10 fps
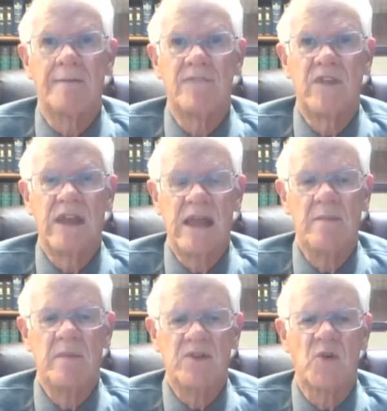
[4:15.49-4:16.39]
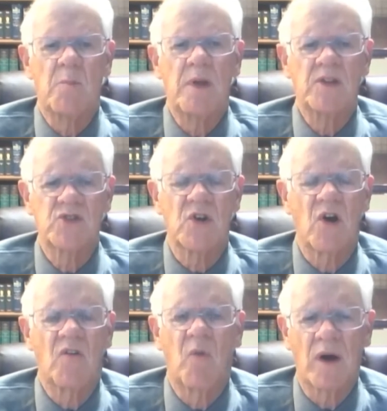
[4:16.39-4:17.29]
the image or picture
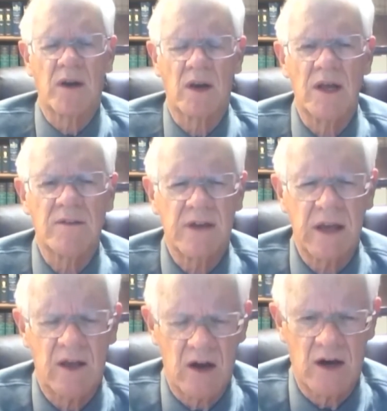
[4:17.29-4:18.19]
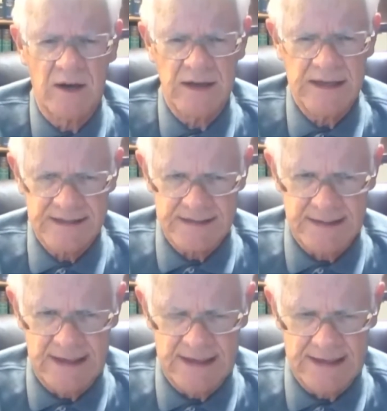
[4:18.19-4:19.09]
of what a loving God is
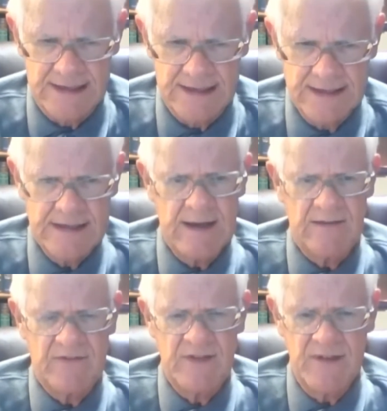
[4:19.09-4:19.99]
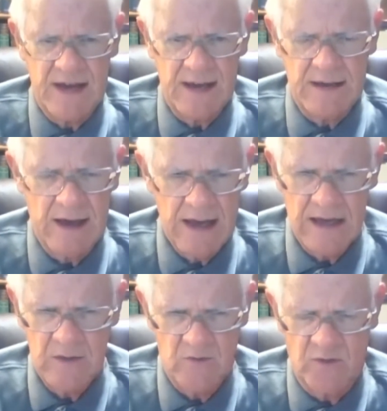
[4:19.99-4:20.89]
like. If they've had a
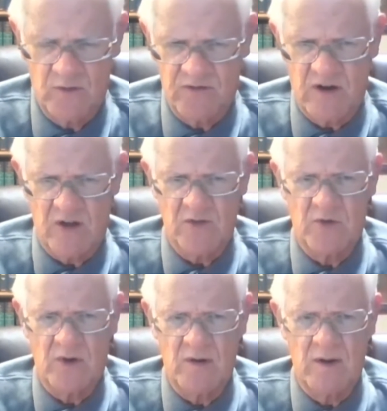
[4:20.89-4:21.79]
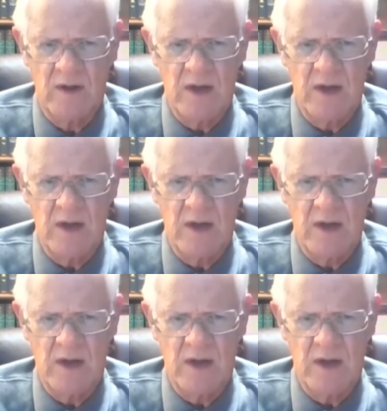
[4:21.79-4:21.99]
hateful father, a